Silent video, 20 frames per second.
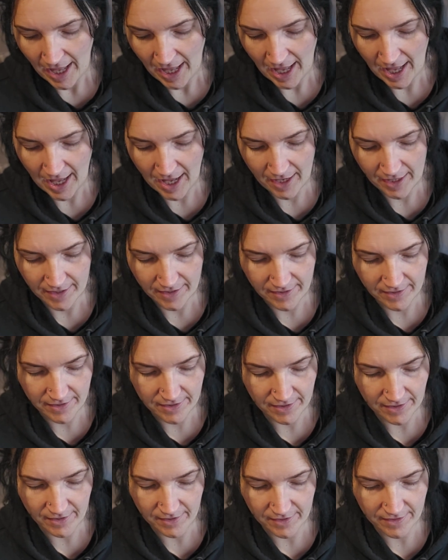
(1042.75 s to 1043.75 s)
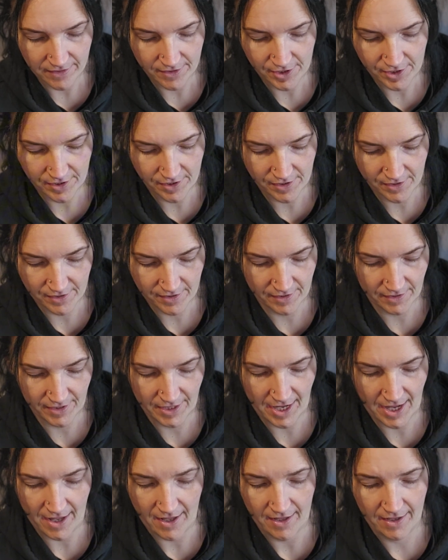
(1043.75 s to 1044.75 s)
And just,
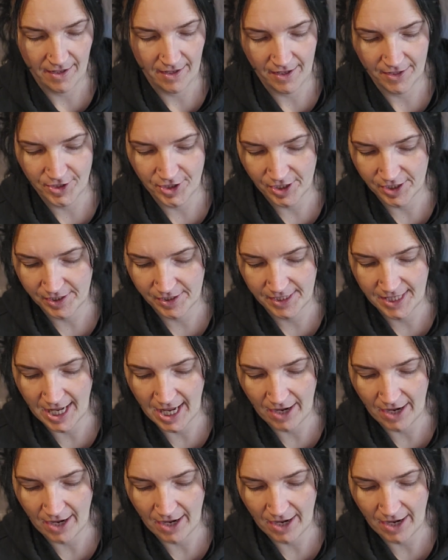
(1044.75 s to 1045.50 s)
yeah, I just